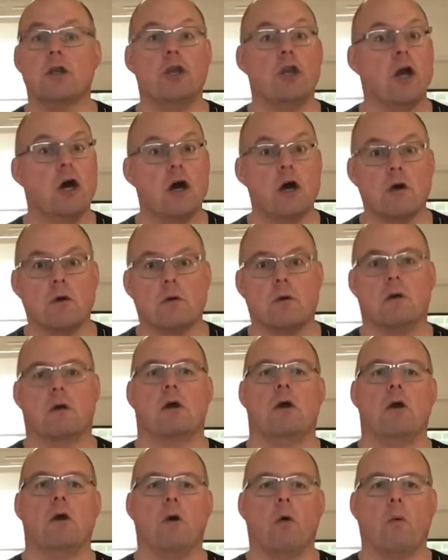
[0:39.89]
No.
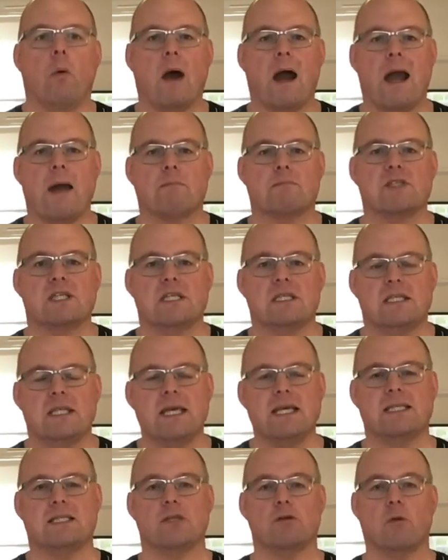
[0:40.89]
What happens is this: